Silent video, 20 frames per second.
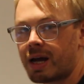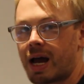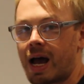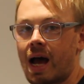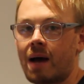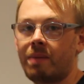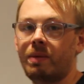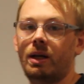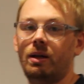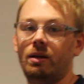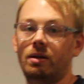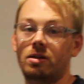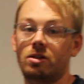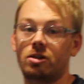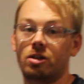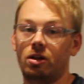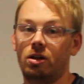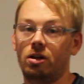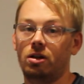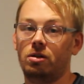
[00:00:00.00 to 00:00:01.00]
Carmen,
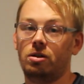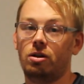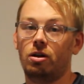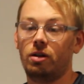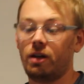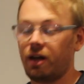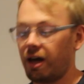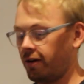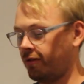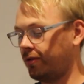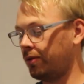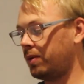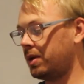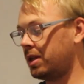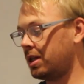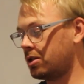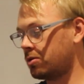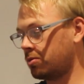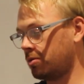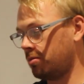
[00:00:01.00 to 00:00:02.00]
so go careful with
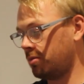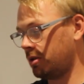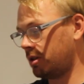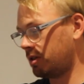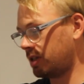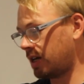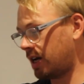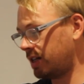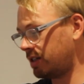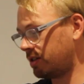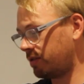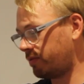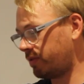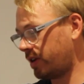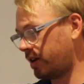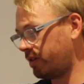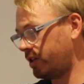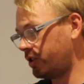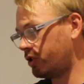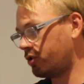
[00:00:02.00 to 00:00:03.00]
this one because that is a
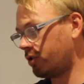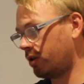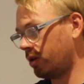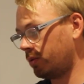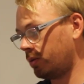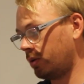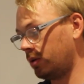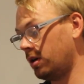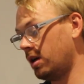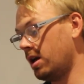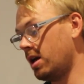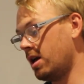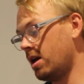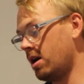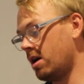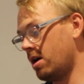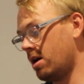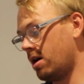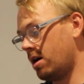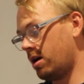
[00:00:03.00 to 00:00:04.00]
very strong
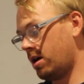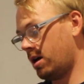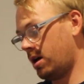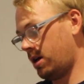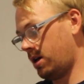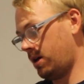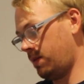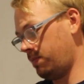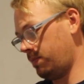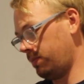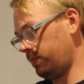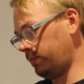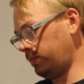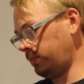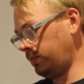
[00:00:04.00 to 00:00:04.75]
one.